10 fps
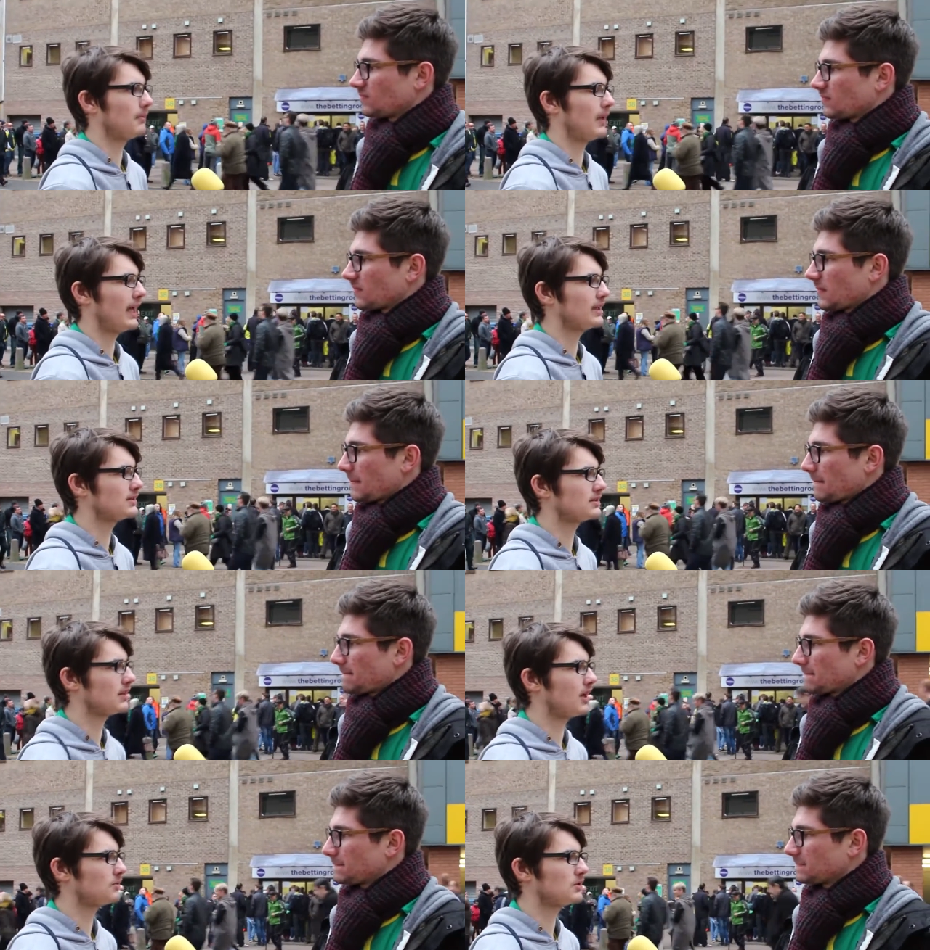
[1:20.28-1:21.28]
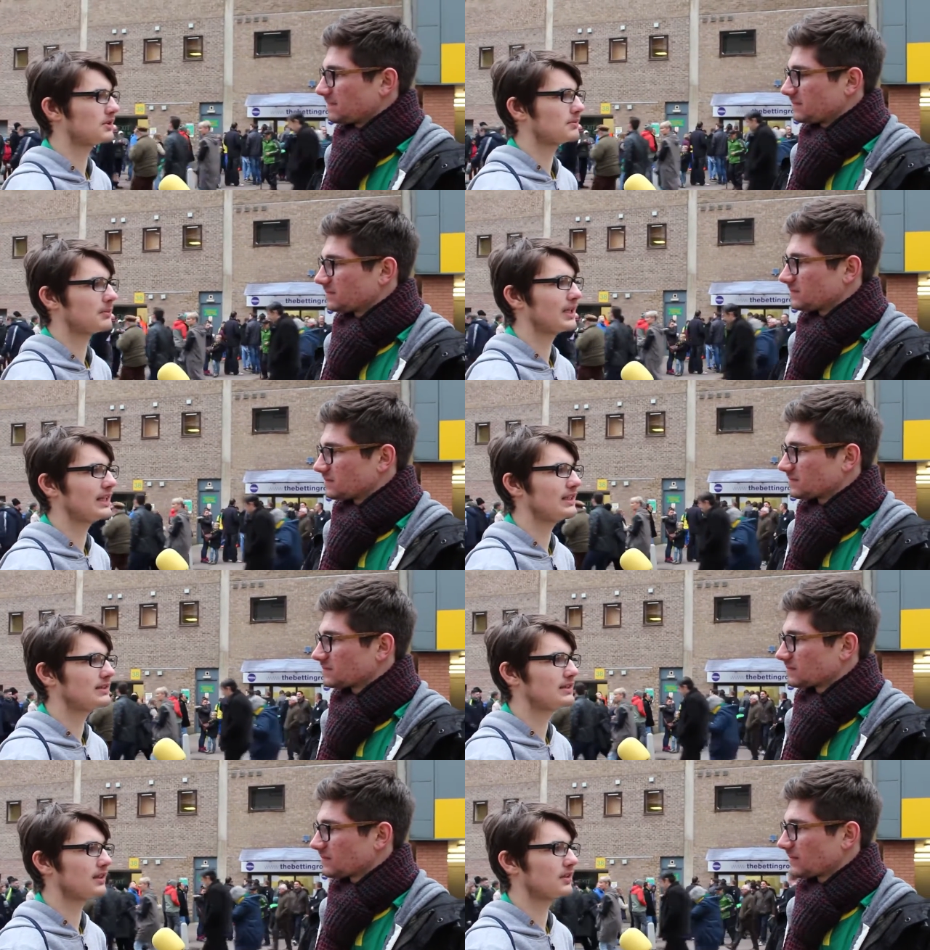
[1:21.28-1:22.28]
Speaker 1: and I'm just
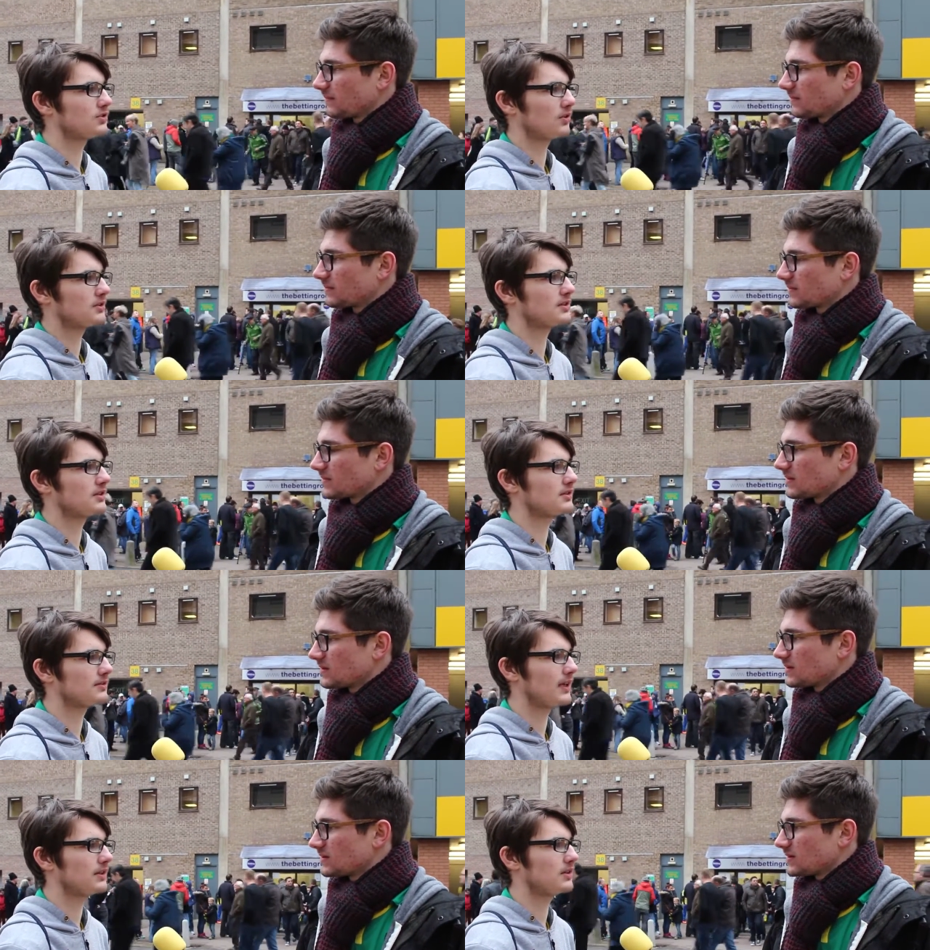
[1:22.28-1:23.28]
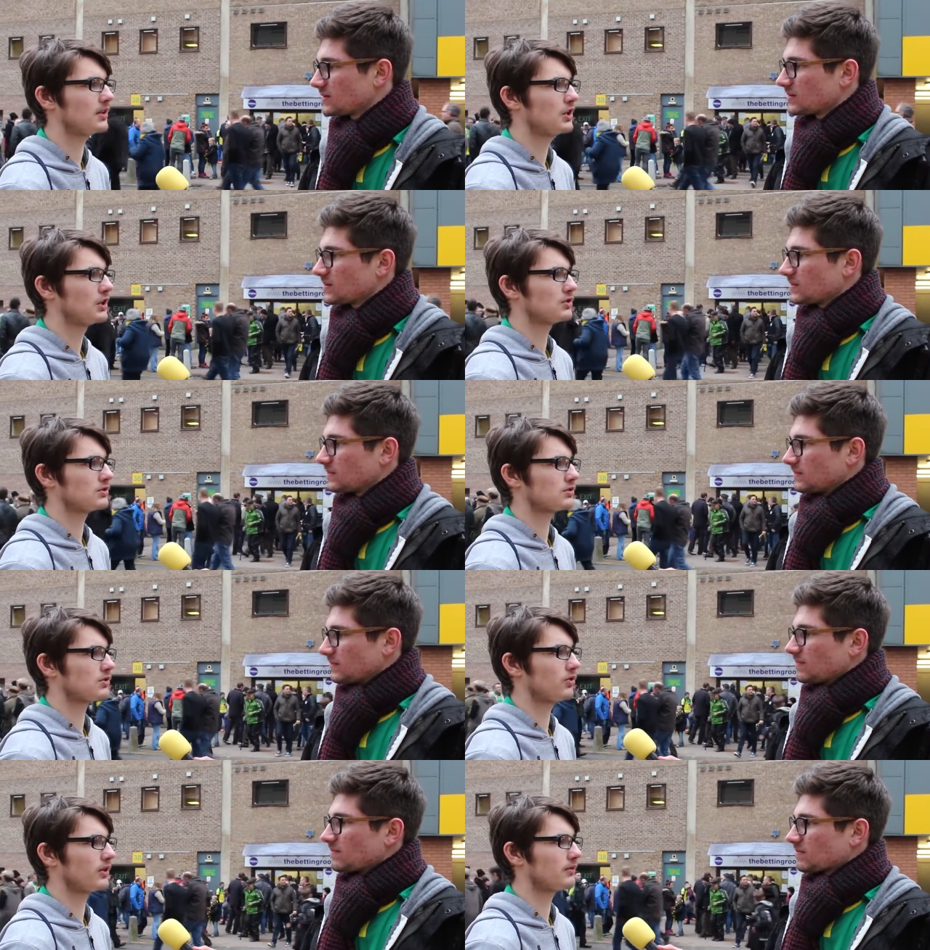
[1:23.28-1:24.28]
pleased that Johnson's found a
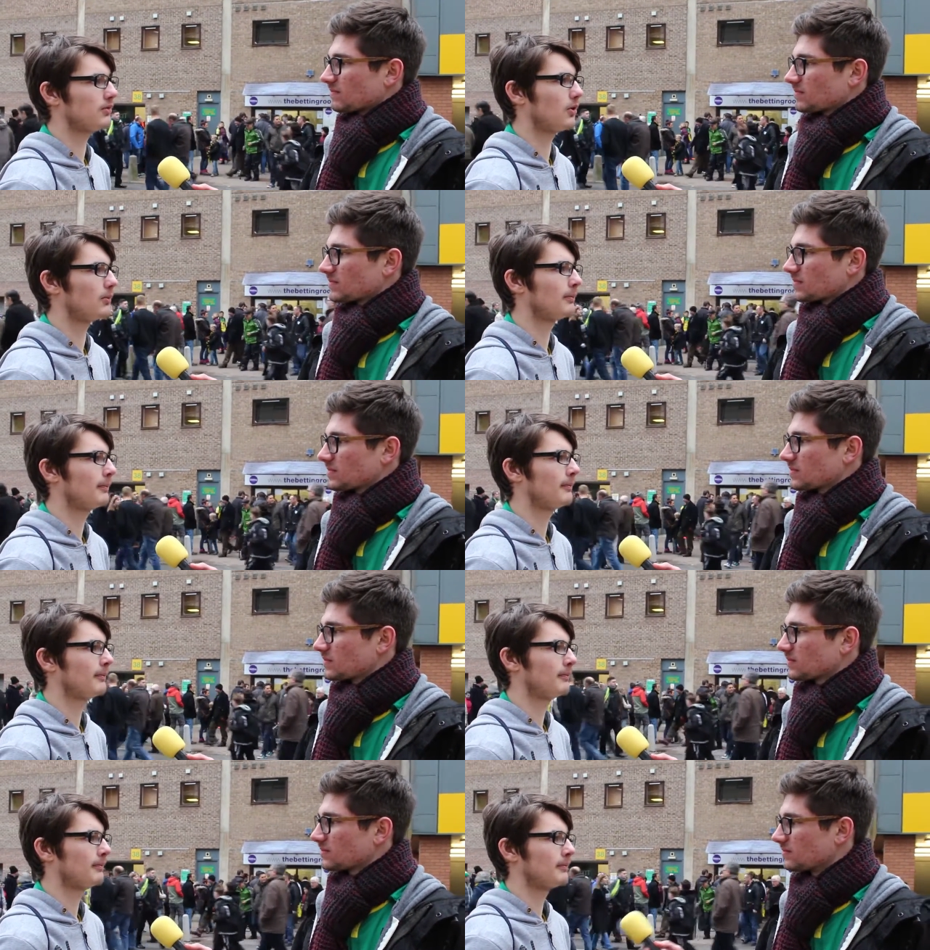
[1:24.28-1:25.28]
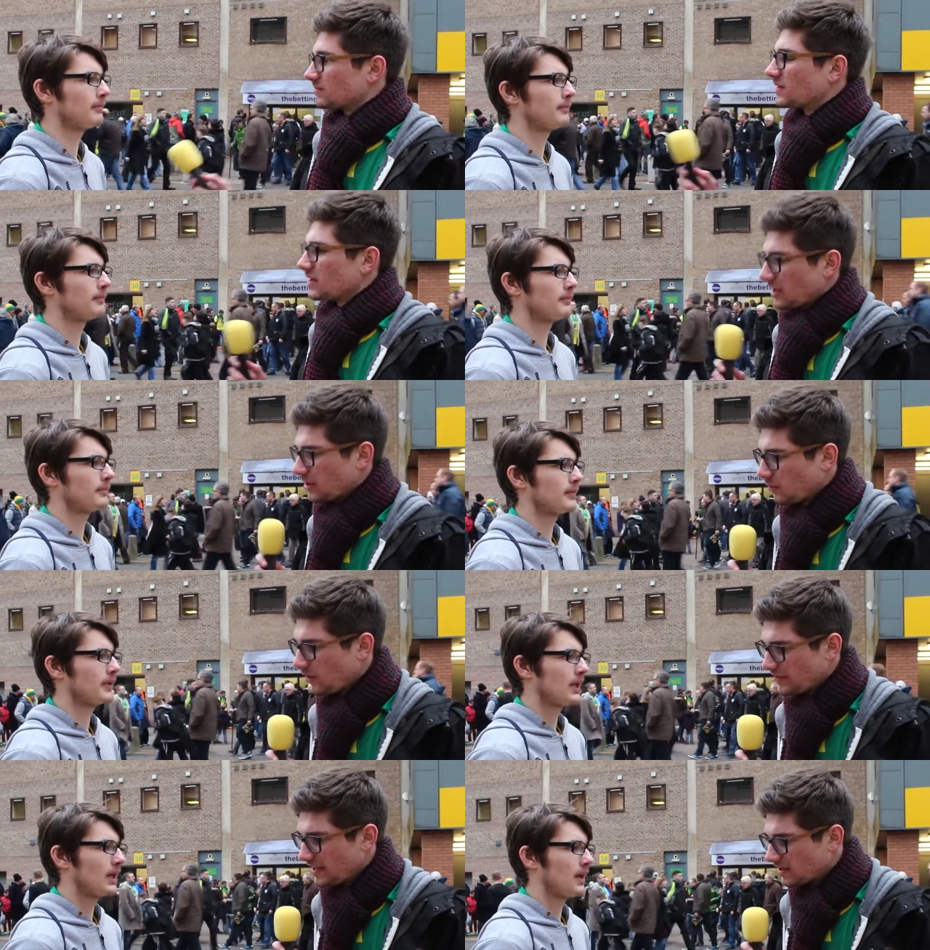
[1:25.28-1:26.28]
scoring form.
Speaker 2: At
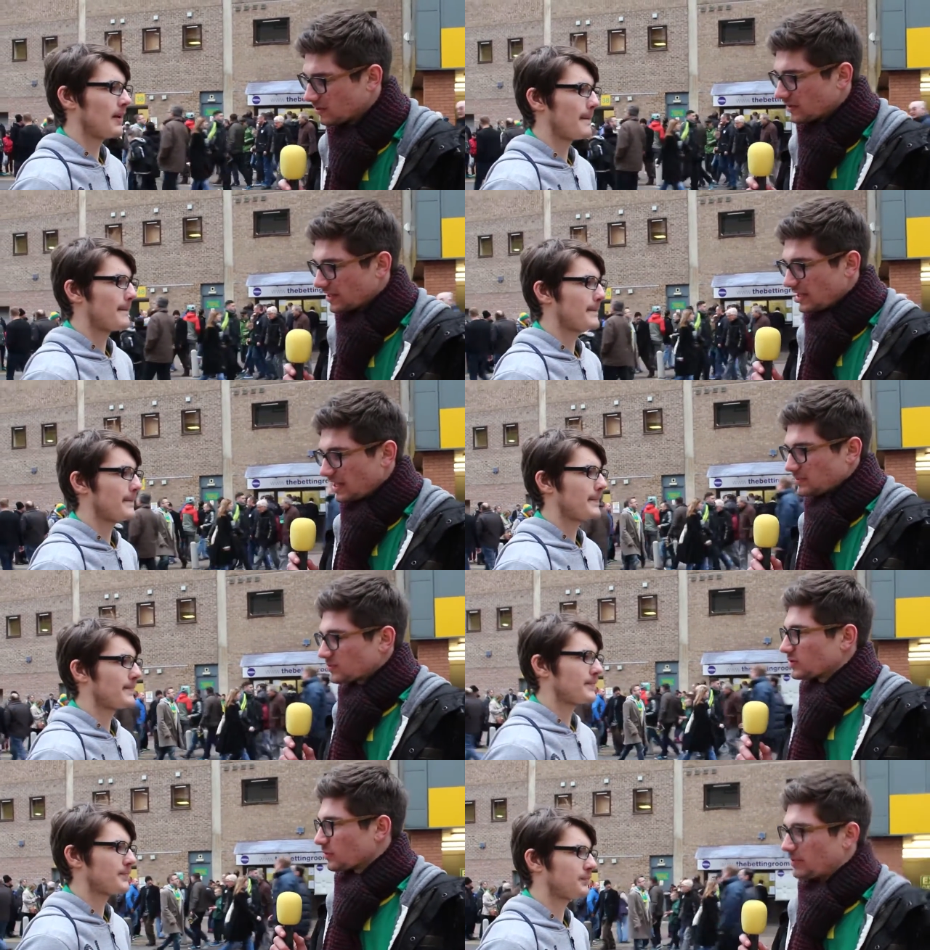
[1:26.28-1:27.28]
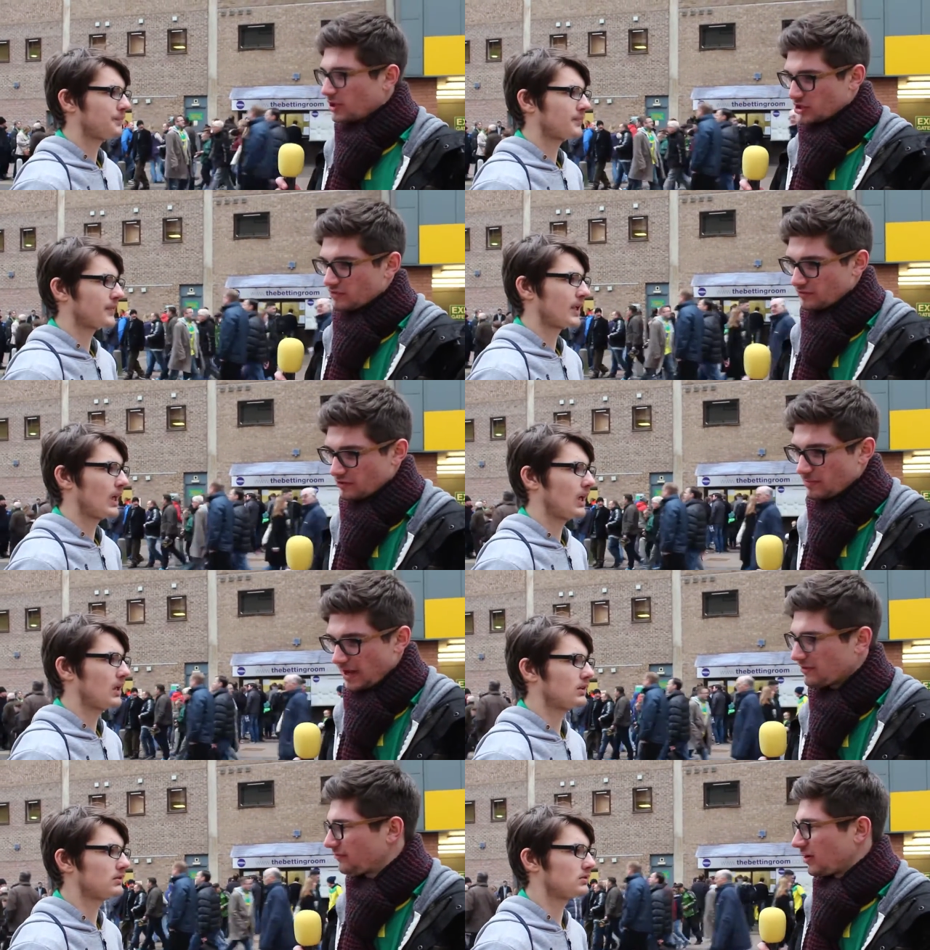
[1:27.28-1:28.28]
one nil, Ipswich were pushing for
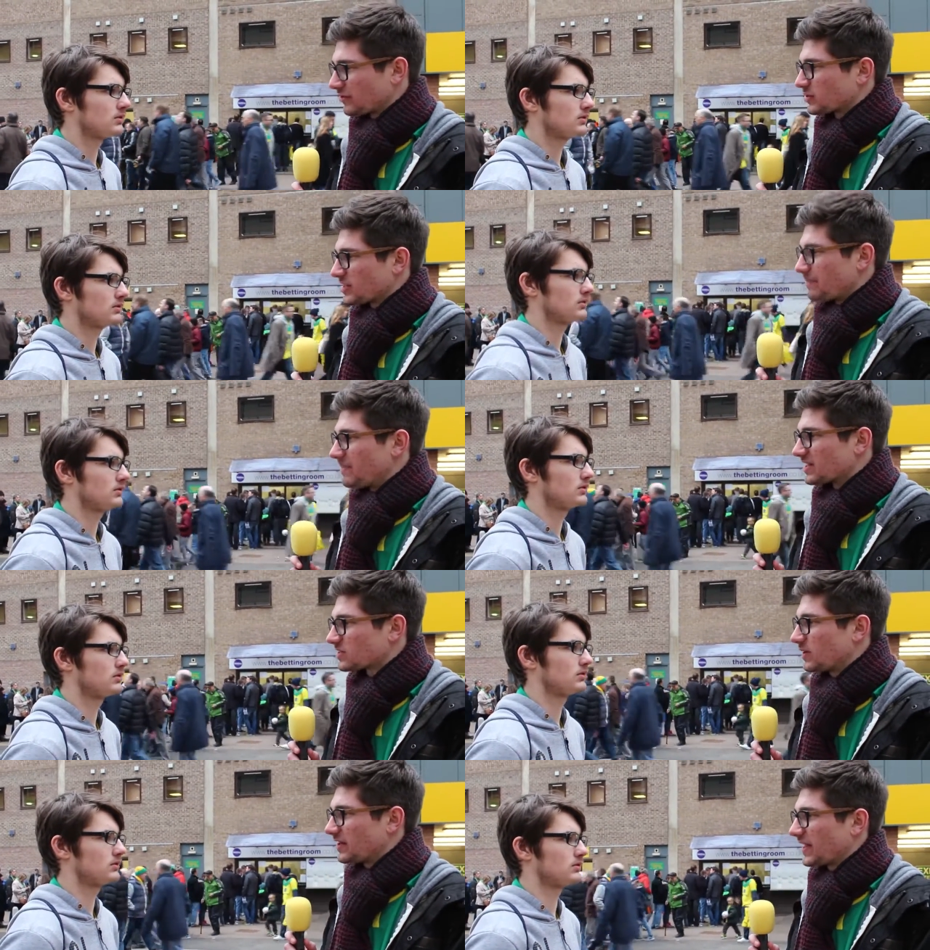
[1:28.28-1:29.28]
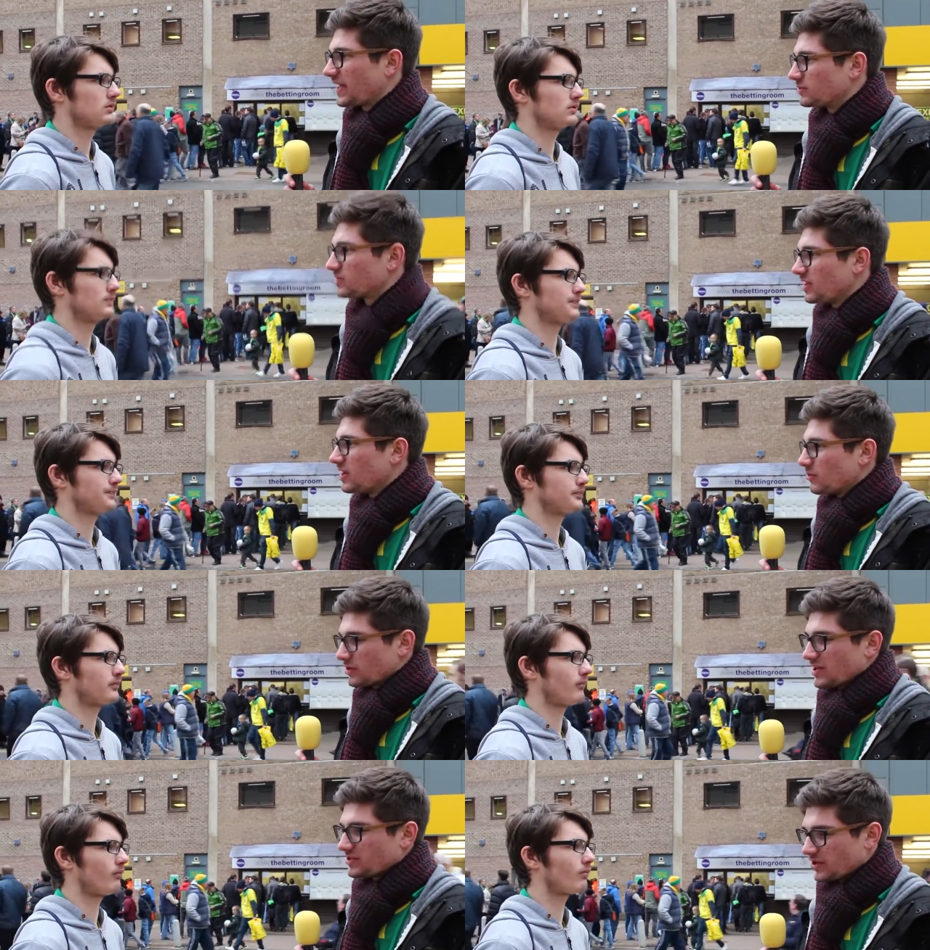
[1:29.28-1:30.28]
about five or ten minutes, weren't they? It was, we
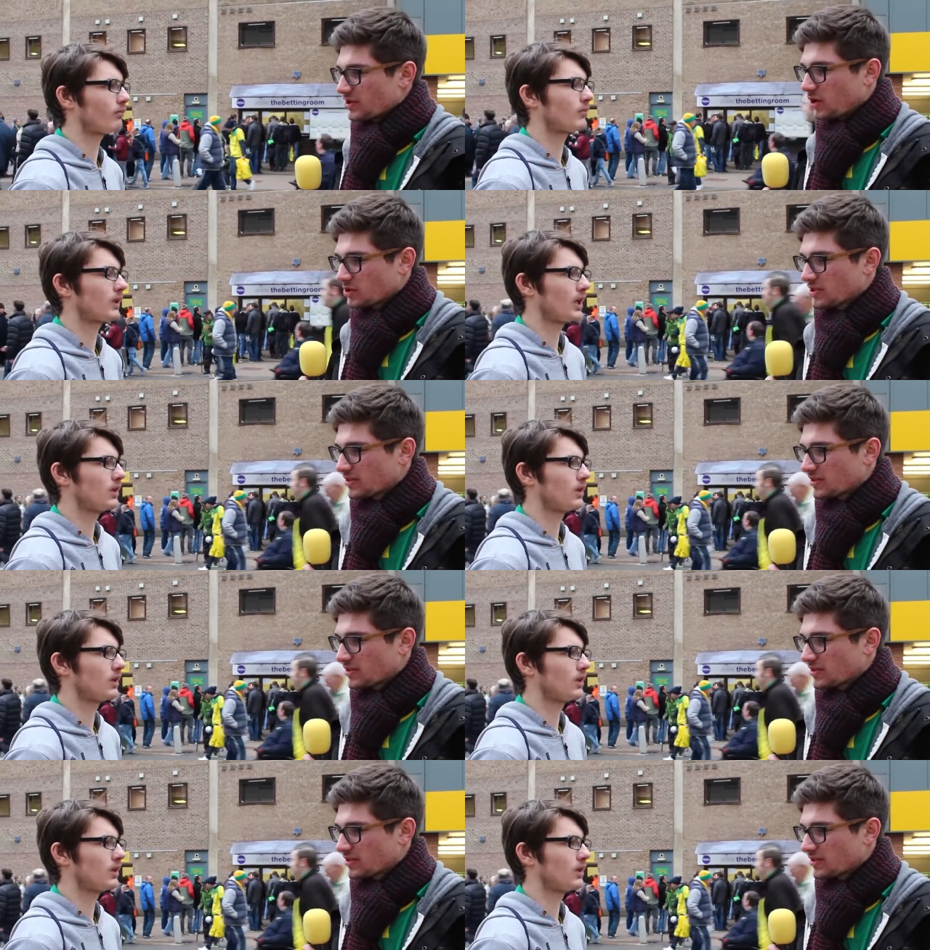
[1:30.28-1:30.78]
were under the cosh, I